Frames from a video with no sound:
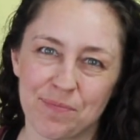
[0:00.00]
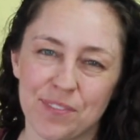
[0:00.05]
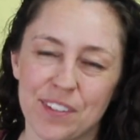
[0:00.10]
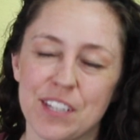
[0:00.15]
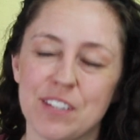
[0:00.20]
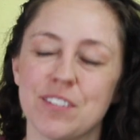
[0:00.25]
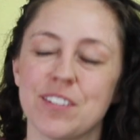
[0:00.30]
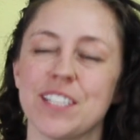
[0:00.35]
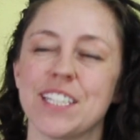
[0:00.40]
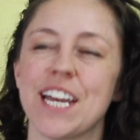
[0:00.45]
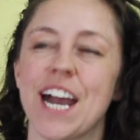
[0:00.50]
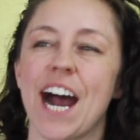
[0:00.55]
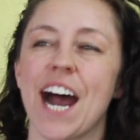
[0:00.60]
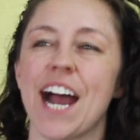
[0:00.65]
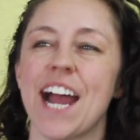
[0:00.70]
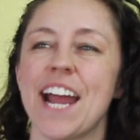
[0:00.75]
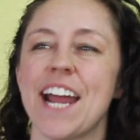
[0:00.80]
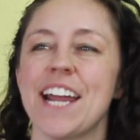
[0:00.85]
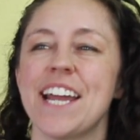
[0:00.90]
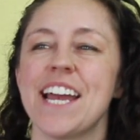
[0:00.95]
You see,
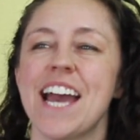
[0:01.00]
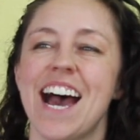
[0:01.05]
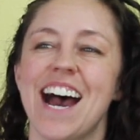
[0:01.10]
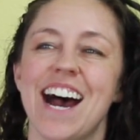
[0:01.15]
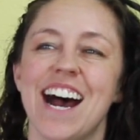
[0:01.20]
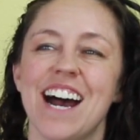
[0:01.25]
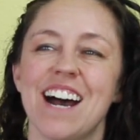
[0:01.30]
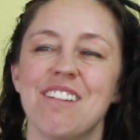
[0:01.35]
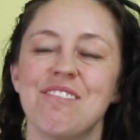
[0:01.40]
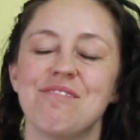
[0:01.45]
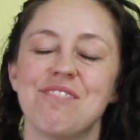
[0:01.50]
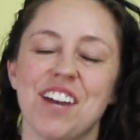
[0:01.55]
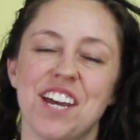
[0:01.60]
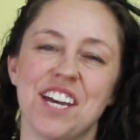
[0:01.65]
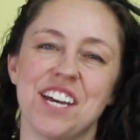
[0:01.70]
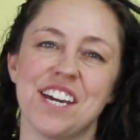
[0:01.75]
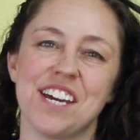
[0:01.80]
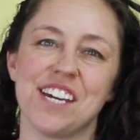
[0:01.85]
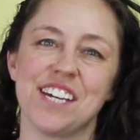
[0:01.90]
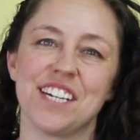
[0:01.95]
I have
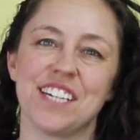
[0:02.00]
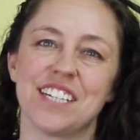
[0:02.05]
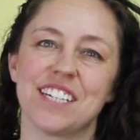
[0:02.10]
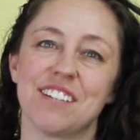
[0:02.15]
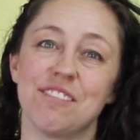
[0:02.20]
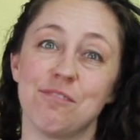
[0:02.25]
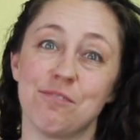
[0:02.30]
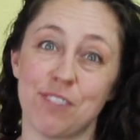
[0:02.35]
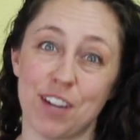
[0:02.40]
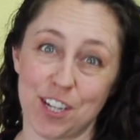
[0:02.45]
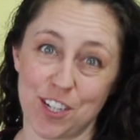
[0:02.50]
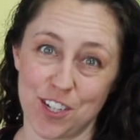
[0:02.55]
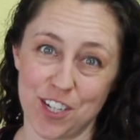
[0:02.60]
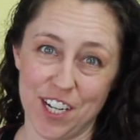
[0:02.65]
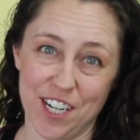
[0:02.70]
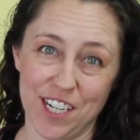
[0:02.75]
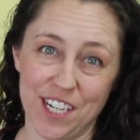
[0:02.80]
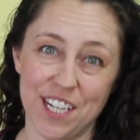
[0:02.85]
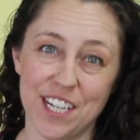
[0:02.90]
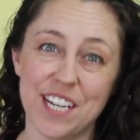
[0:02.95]
a
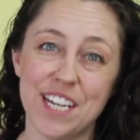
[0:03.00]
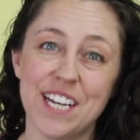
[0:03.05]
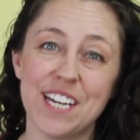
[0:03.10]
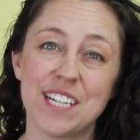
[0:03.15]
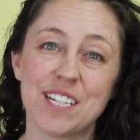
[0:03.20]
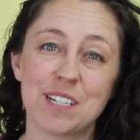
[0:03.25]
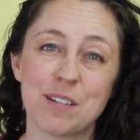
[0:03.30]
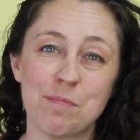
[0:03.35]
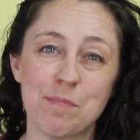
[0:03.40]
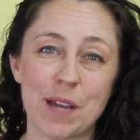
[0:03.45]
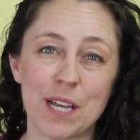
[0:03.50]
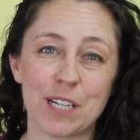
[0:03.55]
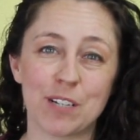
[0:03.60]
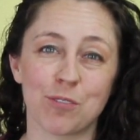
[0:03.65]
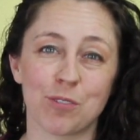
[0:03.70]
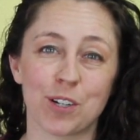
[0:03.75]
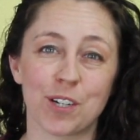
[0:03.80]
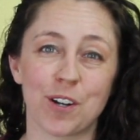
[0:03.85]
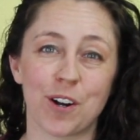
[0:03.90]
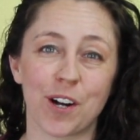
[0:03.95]
confession to
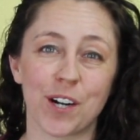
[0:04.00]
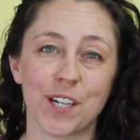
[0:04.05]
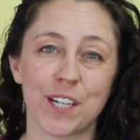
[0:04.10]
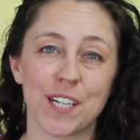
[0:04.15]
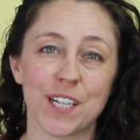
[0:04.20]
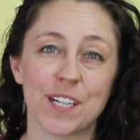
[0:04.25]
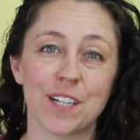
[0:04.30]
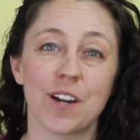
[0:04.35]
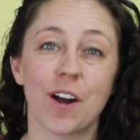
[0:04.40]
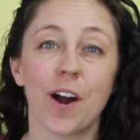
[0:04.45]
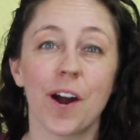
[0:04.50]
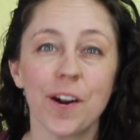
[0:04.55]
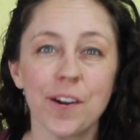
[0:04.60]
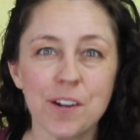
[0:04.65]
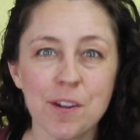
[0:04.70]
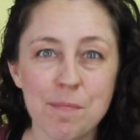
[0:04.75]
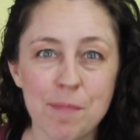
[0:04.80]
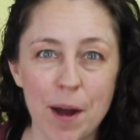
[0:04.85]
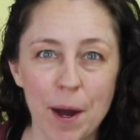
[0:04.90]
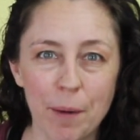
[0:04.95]
make regarding
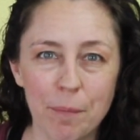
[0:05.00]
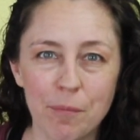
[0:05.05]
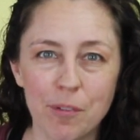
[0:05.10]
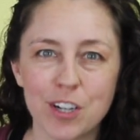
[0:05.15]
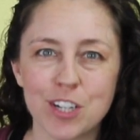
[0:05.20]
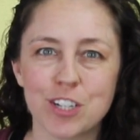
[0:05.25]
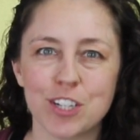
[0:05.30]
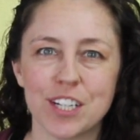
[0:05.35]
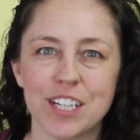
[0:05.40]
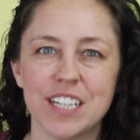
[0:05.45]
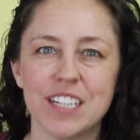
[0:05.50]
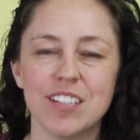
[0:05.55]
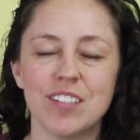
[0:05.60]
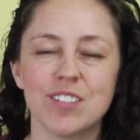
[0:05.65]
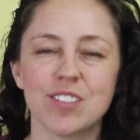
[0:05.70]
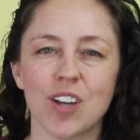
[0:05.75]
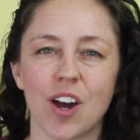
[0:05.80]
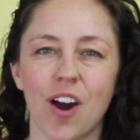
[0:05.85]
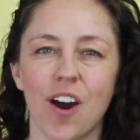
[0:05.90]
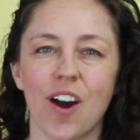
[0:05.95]
cardamom, which
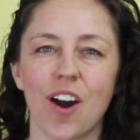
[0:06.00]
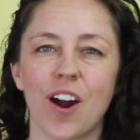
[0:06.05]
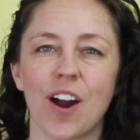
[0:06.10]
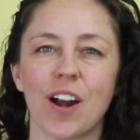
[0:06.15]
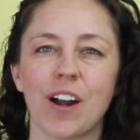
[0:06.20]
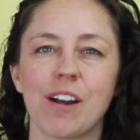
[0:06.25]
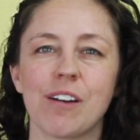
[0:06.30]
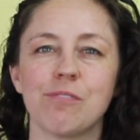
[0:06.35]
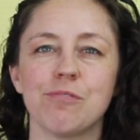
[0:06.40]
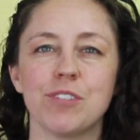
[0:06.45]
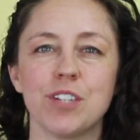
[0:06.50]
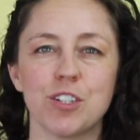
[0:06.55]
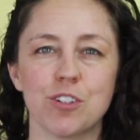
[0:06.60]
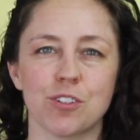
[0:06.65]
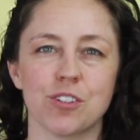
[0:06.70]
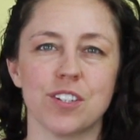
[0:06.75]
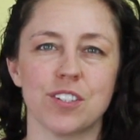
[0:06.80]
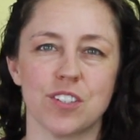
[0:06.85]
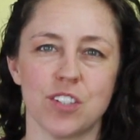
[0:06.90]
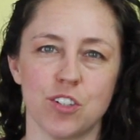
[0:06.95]
is our
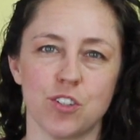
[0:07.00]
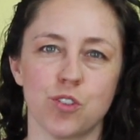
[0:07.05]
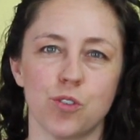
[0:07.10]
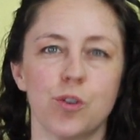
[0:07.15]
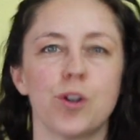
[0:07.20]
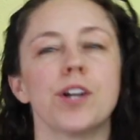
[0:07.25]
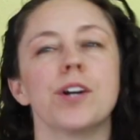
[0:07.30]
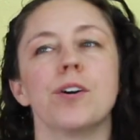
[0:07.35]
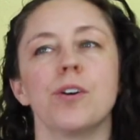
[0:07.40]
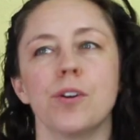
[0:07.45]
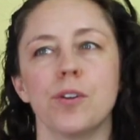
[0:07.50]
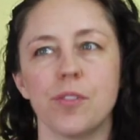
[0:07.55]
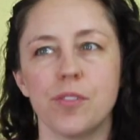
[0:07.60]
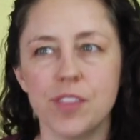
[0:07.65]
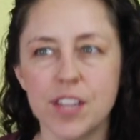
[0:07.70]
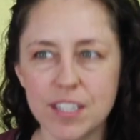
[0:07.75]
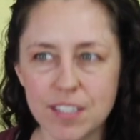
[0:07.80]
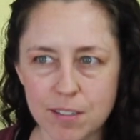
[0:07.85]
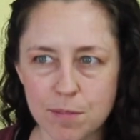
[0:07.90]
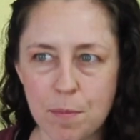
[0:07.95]
featured essential oil
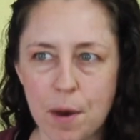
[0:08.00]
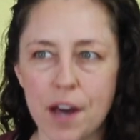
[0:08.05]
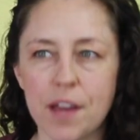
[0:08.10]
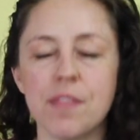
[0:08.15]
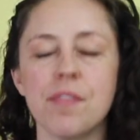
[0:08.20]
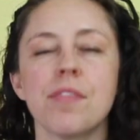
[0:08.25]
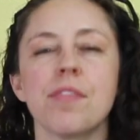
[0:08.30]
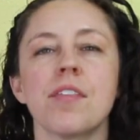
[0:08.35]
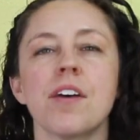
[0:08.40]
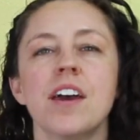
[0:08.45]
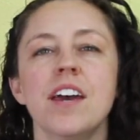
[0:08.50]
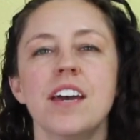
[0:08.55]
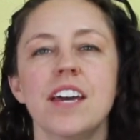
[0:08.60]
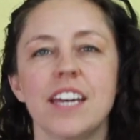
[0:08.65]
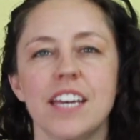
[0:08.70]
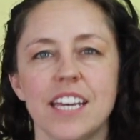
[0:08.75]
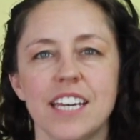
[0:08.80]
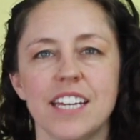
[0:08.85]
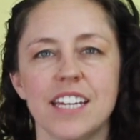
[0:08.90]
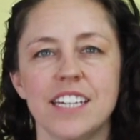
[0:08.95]
this month
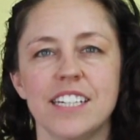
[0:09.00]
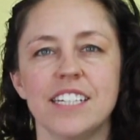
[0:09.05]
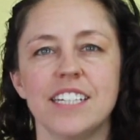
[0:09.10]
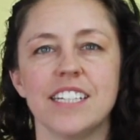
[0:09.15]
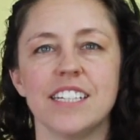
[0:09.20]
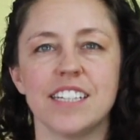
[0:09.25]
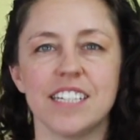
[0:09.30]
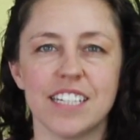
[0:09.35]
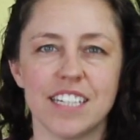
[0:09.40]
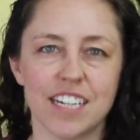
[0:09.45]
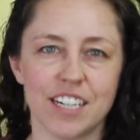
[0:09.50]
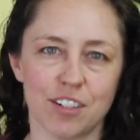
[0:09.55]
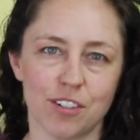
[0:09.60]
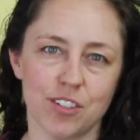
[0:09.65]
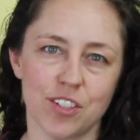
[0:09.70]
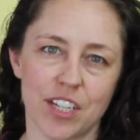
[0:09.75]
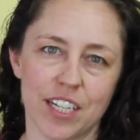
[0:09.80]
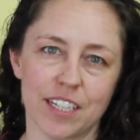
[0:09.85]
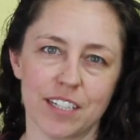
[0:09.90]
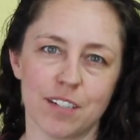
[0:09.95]
in the Inner
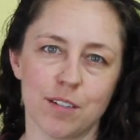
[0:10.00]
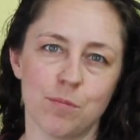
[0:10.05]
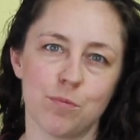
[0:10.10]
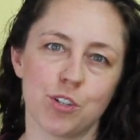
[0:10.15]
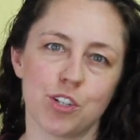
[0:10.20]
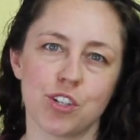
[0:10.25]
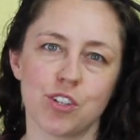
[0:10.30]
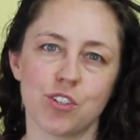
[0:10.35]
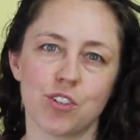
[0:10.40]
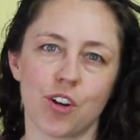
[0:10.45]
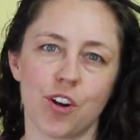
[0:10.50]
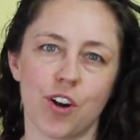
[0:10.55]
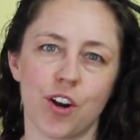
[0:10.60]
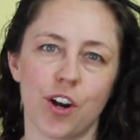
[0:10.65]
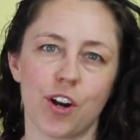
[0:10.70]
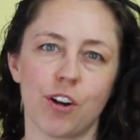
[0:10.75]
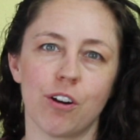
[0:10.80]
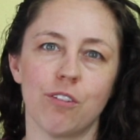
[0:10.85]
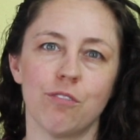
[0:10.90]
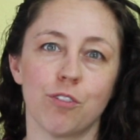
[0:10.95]
Sanctum, which is
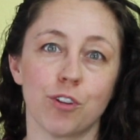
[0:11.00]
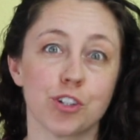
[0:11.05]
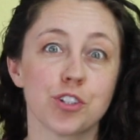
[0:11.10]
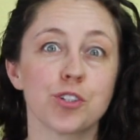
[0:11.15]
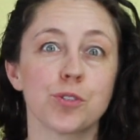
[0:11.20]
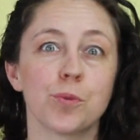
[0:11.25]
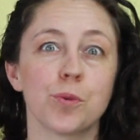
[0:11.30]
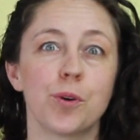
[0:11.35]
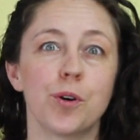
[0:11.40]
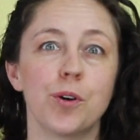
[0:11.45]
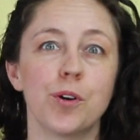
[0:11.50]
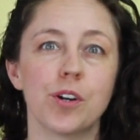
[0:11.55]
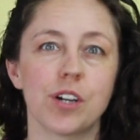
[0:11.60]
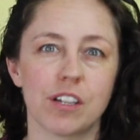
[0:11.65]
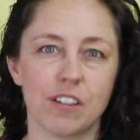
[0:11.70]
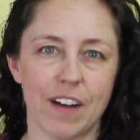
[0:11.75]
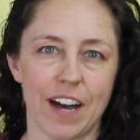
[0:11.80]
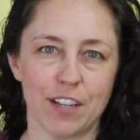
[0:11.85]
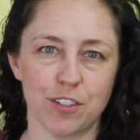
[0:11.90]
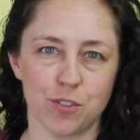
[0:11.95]
our virtual
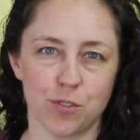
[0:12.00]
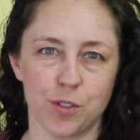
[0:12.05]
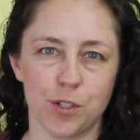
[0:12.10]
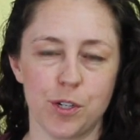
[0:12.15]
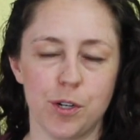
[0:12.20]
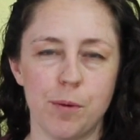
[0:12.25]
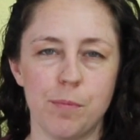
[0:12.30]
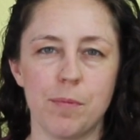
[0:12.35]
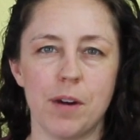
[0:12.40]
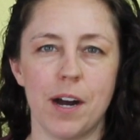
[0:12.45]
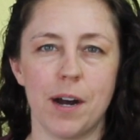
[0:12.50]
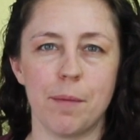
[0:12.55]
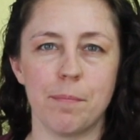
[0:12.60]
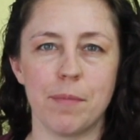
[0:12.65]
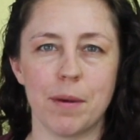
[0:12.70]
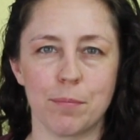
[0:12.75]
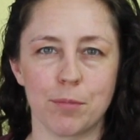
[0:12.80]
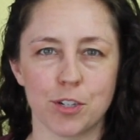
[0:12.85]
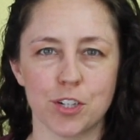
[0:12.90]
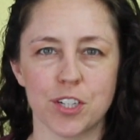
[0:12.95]
classroom
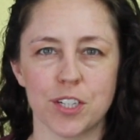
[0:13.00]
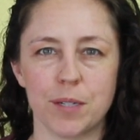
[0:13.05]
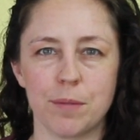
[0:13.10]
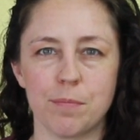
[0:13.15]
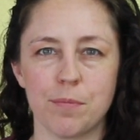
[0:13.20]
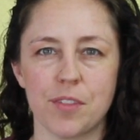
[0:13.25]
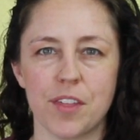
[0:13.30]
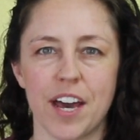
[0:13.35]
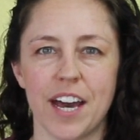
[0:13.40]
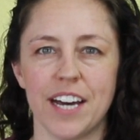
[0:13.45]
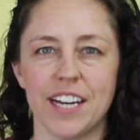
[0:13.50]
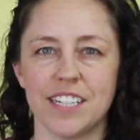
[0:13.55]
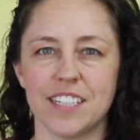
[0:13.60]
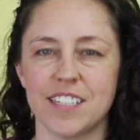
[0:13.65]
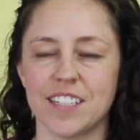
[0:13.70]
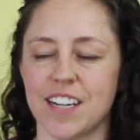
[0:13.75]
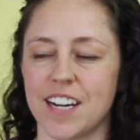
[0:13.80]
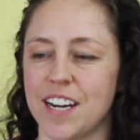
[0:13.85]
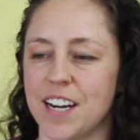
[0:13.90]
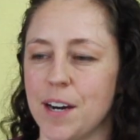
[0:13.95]
membership
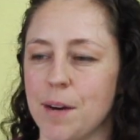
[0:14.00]
that